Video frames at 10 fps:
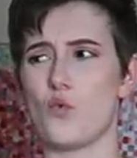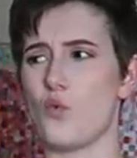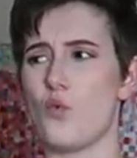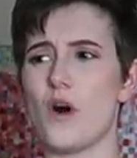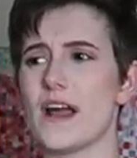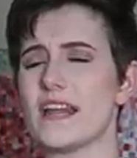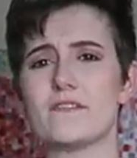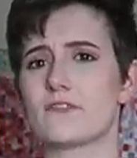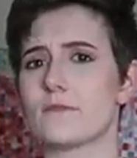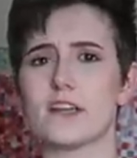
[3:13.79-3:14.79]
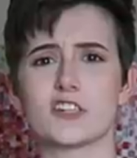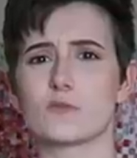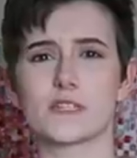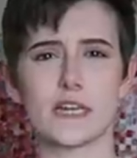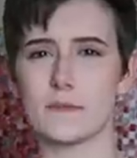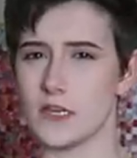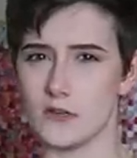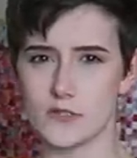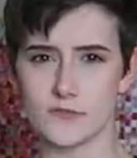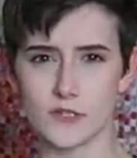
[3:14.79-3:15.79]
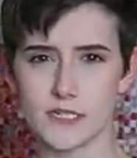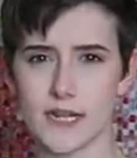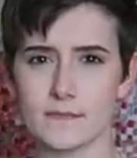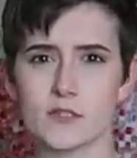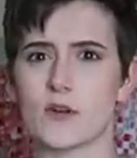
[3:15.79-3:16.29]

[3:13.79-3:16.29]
what information was going to be useful to him,